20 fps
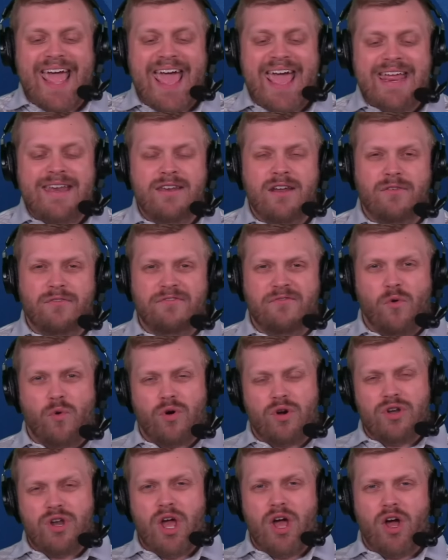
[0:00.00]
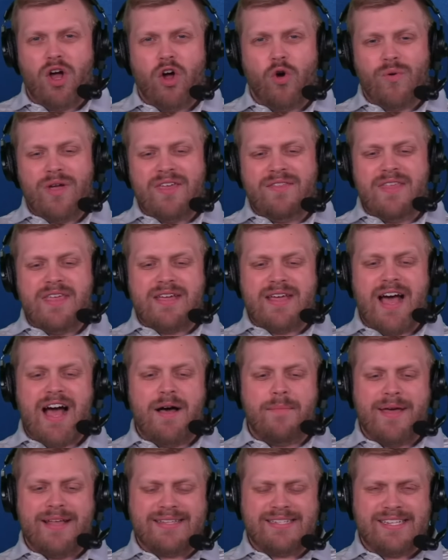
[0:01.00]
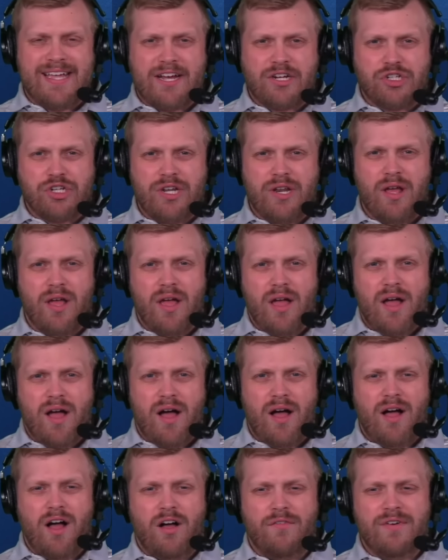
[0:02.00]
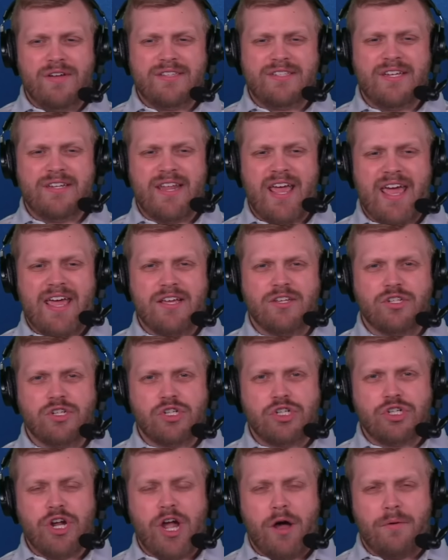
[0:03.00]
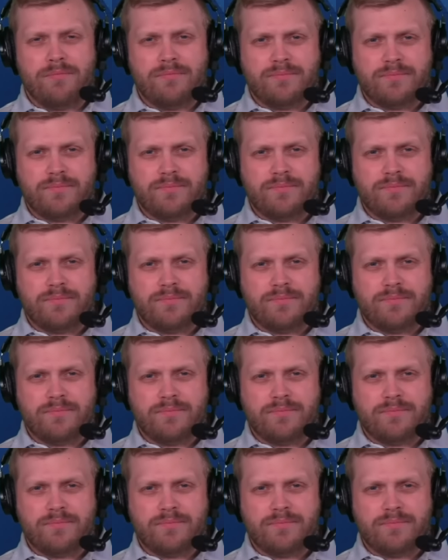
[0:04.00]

N for no in the comment section of today's show.